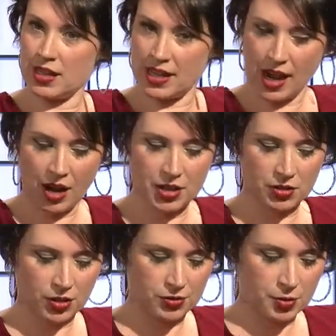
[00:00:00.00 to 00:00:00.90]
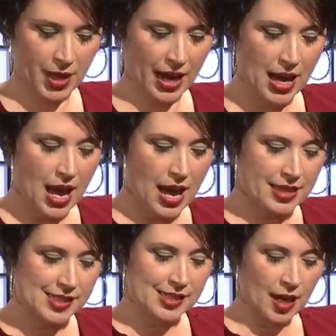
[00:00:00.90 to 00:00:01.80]
and how you learned from that at
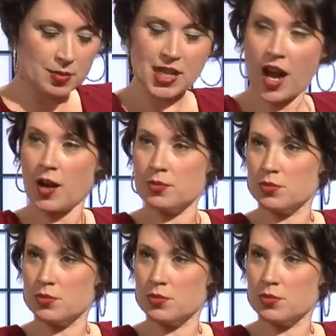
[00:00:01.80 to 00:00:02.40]
the same time